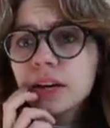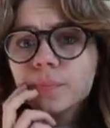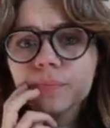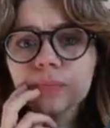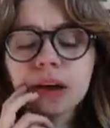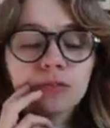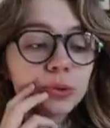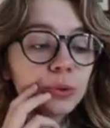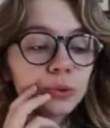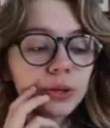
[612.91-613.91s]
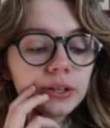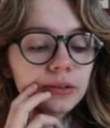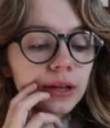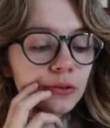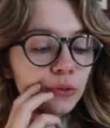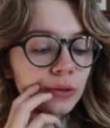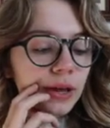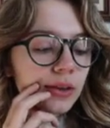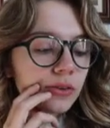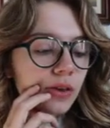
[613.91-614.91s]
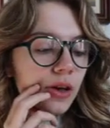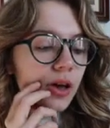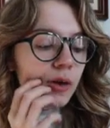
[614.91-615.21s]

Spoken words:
it. I flew through it in like 2 days.